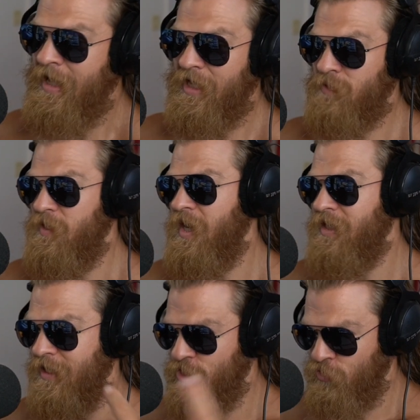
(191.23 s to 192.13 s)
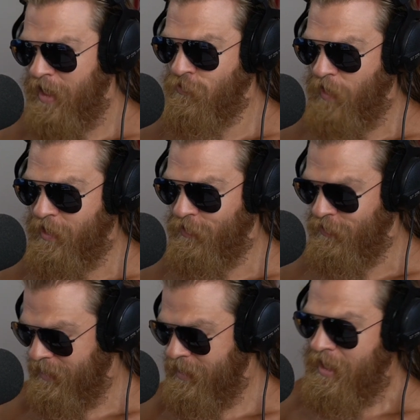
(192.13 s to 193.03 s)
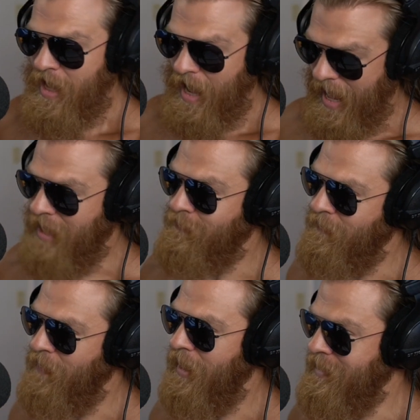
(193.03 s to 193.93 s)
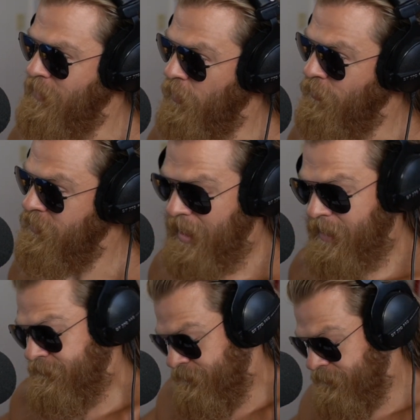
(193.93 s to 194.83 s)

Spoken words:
is because I train regularly and my body knows that